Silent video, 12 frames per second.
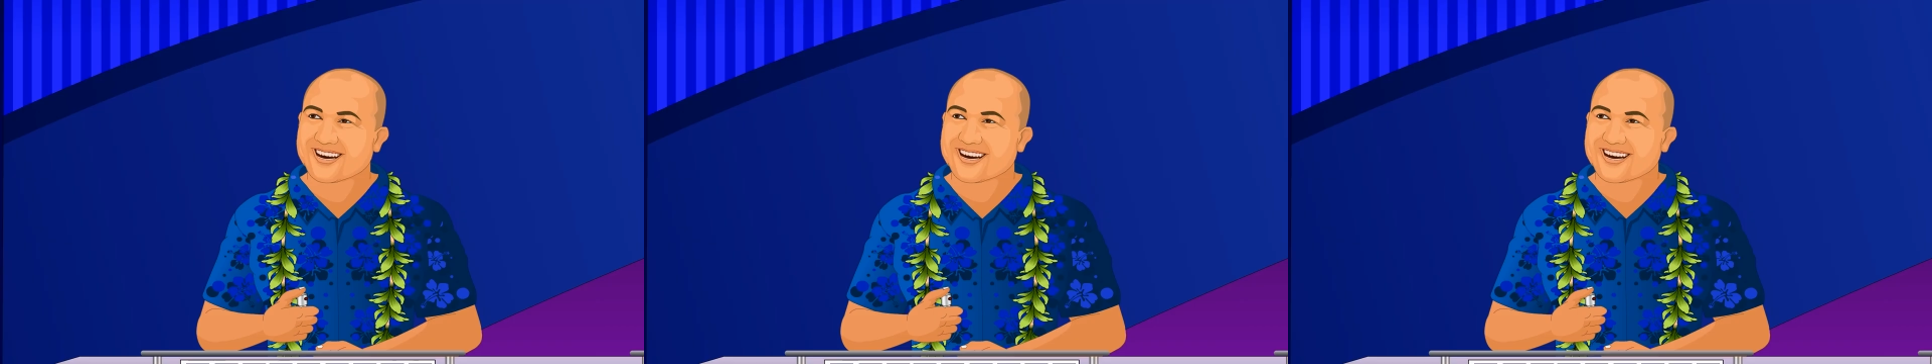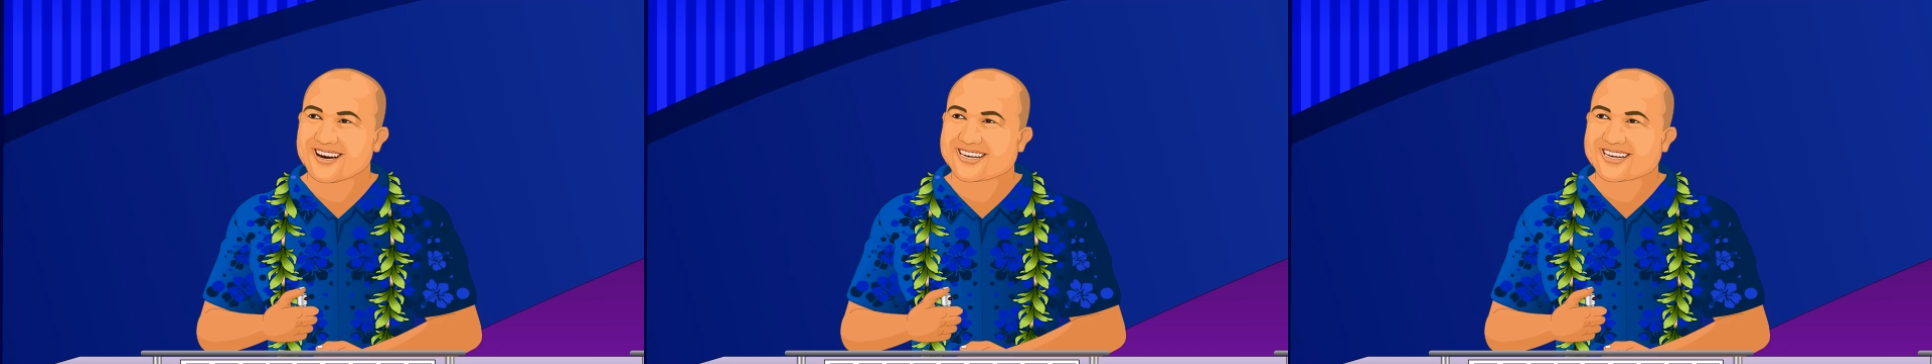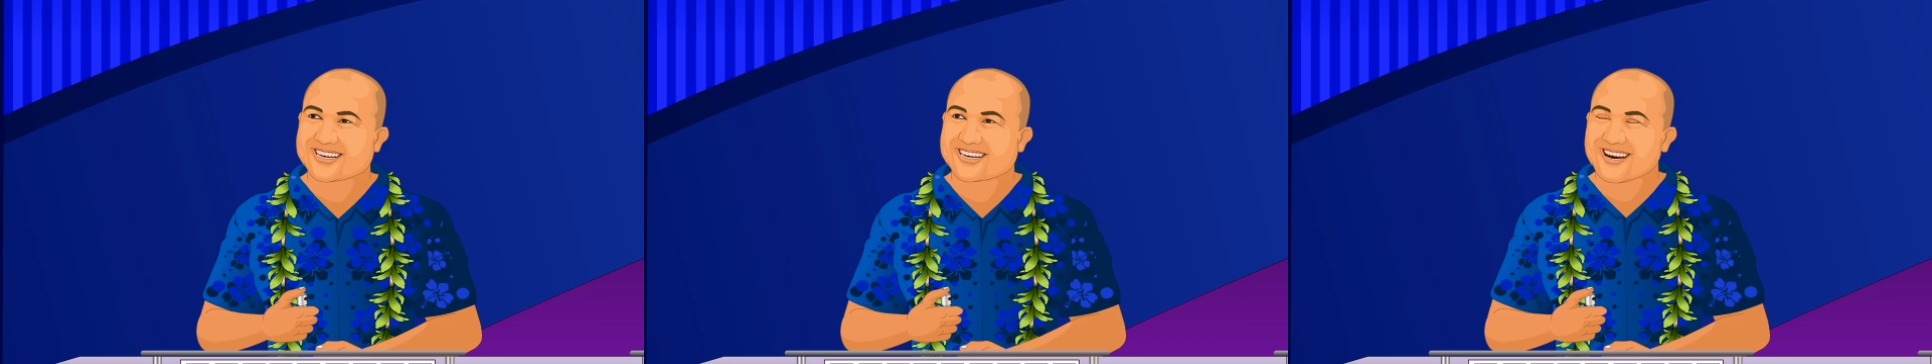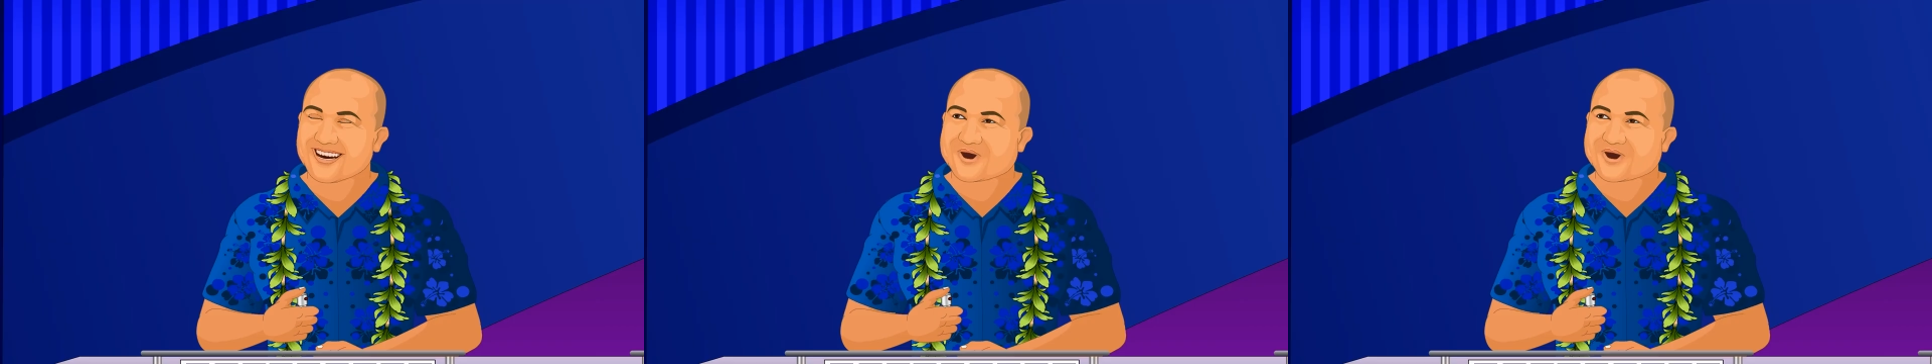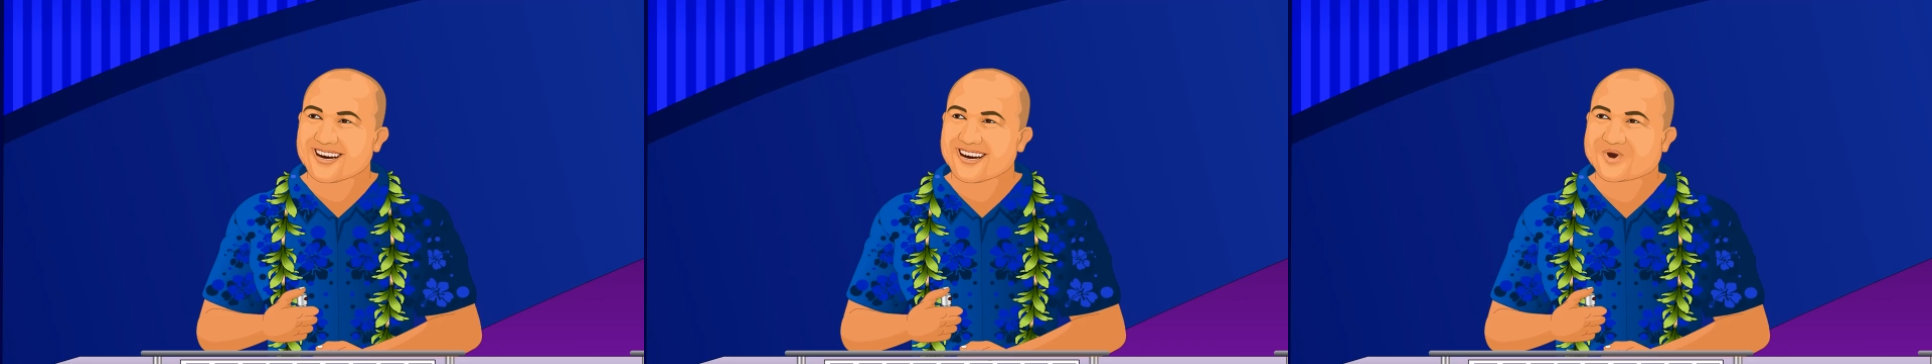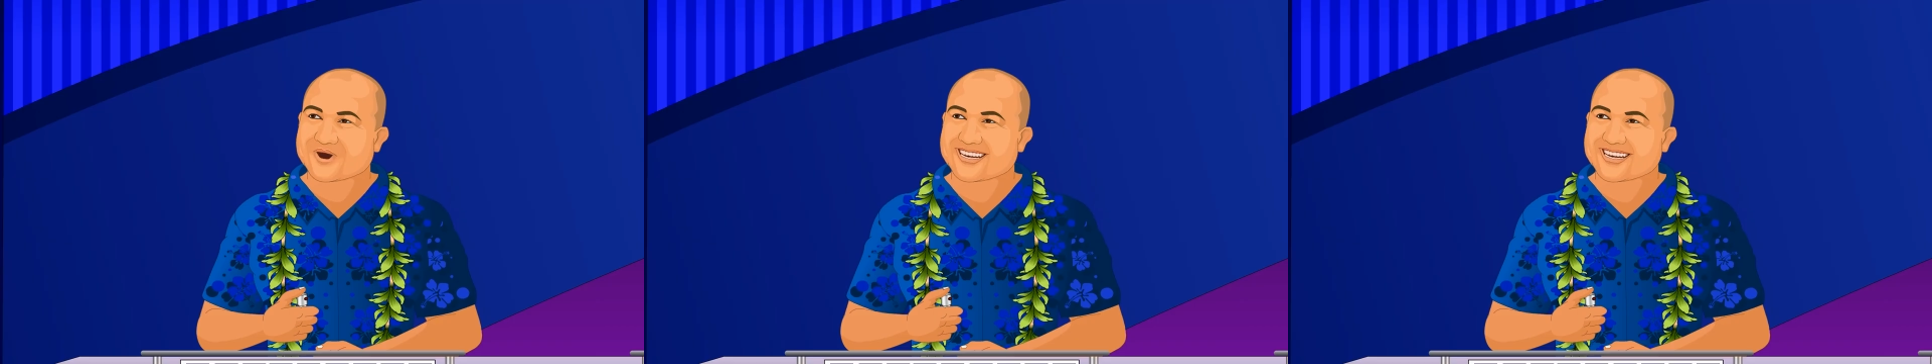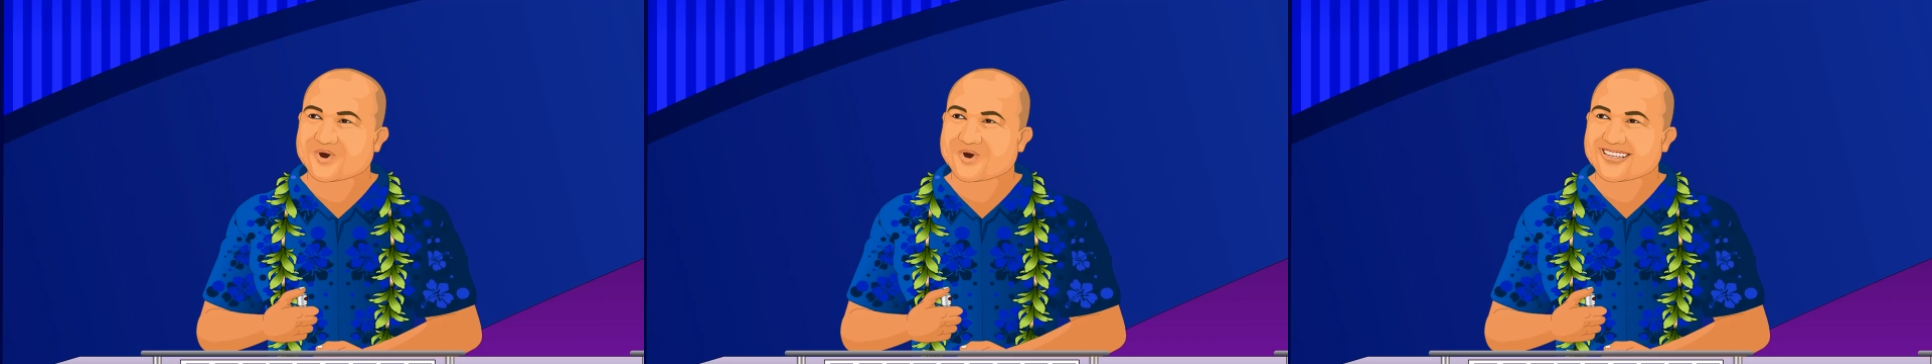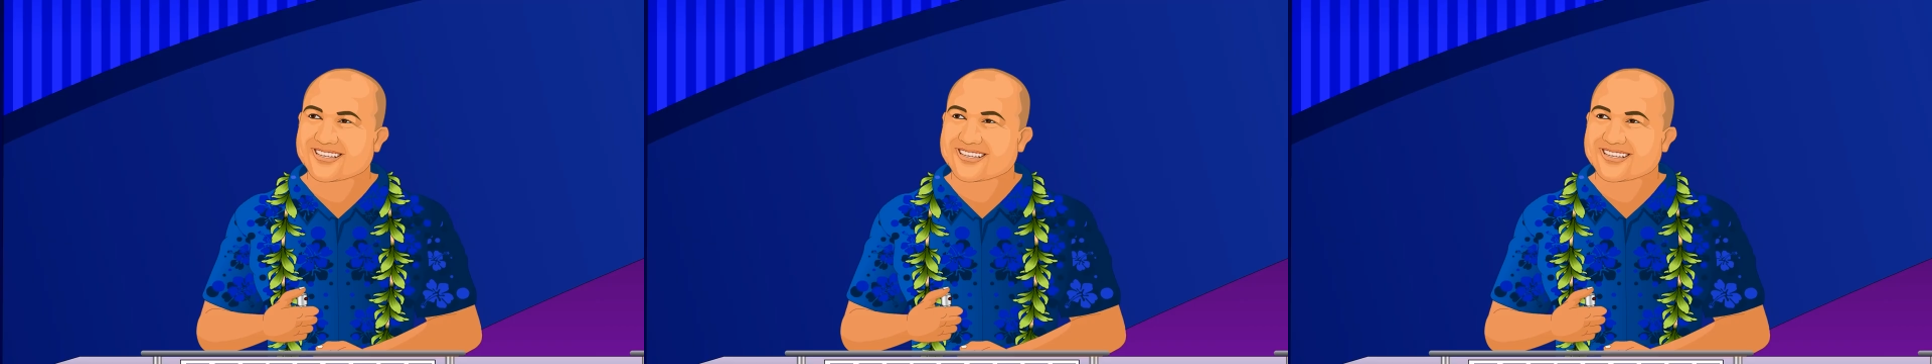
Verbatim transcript: Ah, I knew that one too.